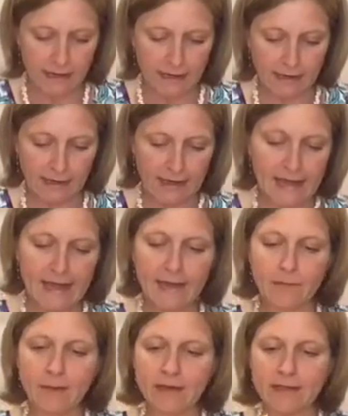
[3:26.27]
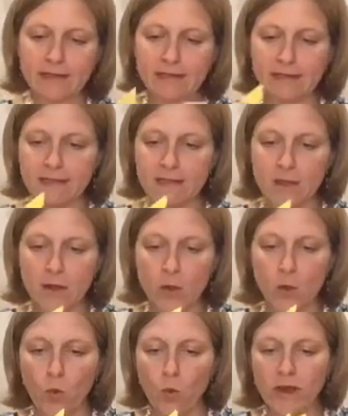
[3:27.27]
little ear bits,
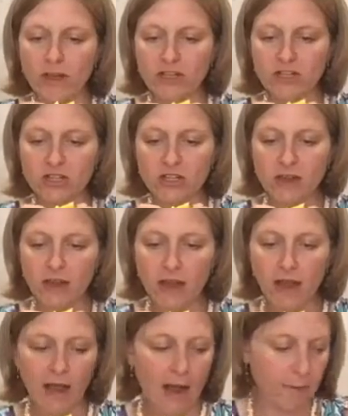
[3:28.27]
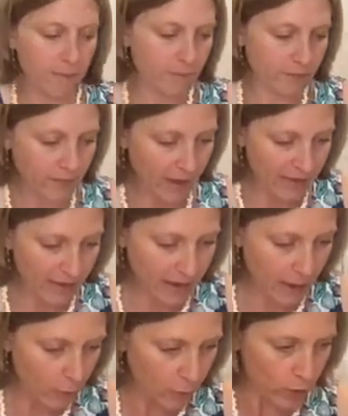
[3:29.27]
which I think
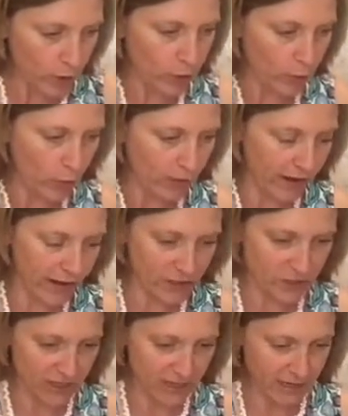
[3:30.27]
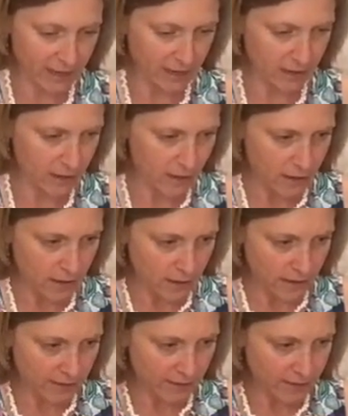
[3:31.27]
I will glue on actually.
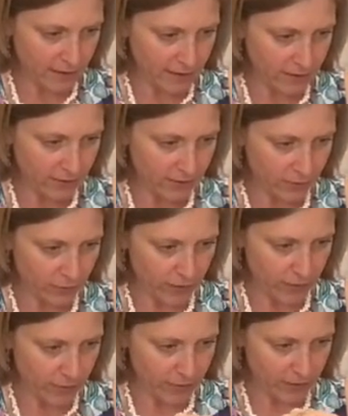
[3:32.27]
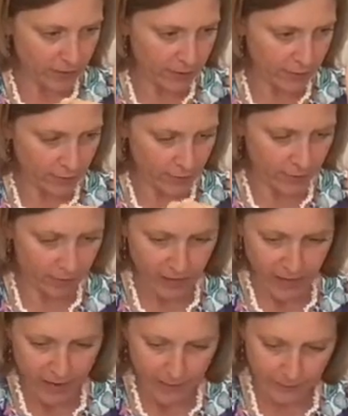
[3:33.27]
So let's just run a bit of glue along
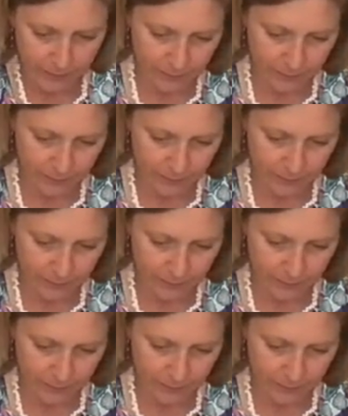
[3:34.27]
there